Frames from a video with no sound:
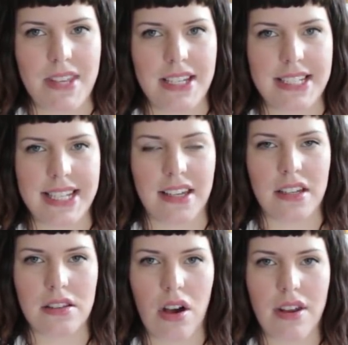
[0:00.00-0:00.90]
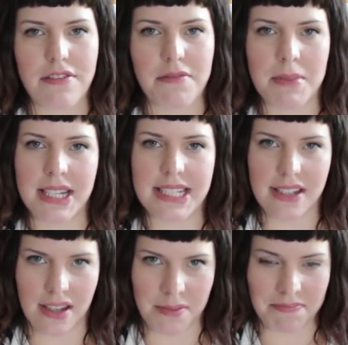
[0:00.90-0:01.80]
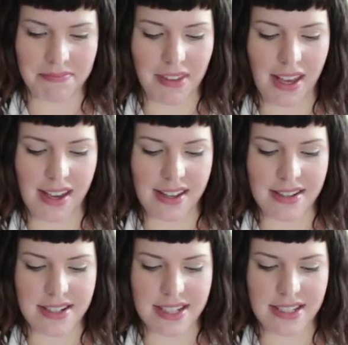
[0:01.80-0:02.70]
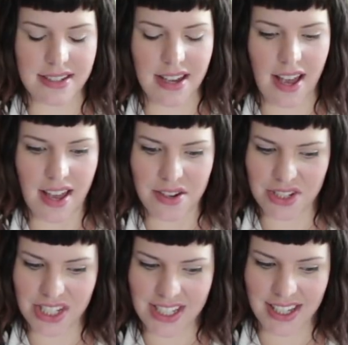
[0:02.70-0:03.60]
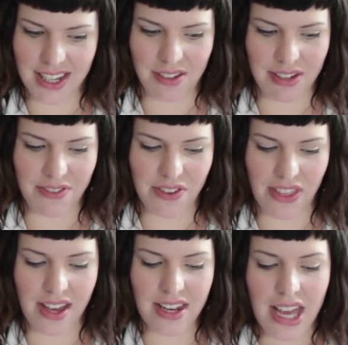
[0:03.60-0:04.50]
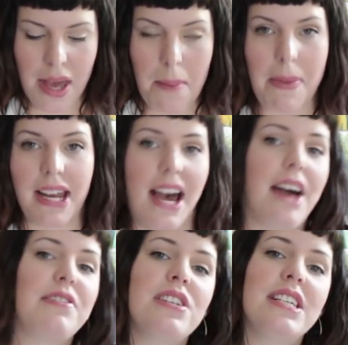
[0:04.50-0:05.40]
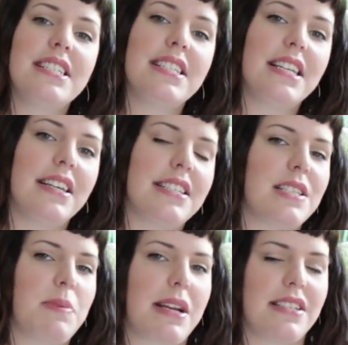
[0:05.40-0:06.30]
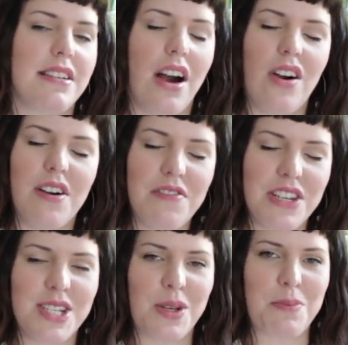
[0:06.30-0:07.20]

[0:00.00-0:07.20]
it's taken a lot of my time and energy getting ready for that. But after Knit City, I suspect I'll have finished